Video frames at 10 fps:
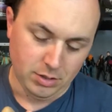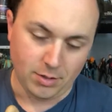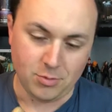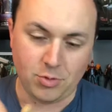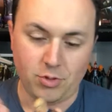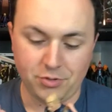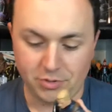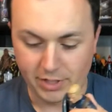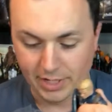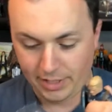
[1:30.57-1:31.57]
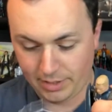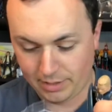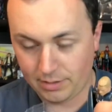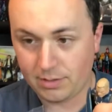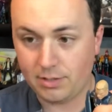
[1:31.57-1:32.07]
Comes with alternate
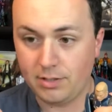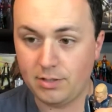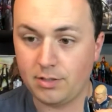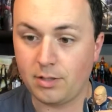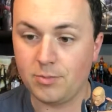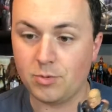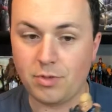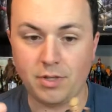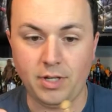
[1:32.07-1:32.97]
hands, comes with